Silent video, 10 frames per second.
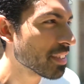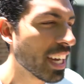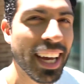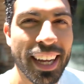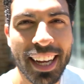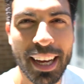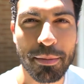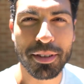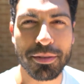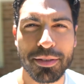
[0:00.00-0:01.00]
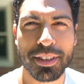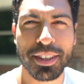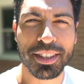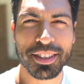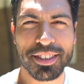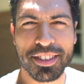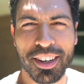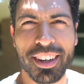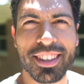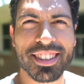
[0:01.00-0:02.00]
I had a habit of
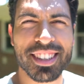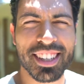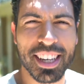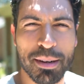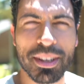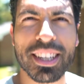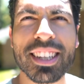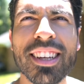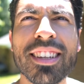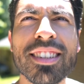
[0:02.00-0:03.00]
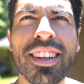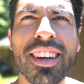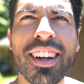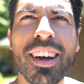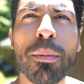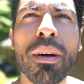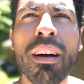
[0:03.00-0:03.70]
talking to the camera like this, looking up.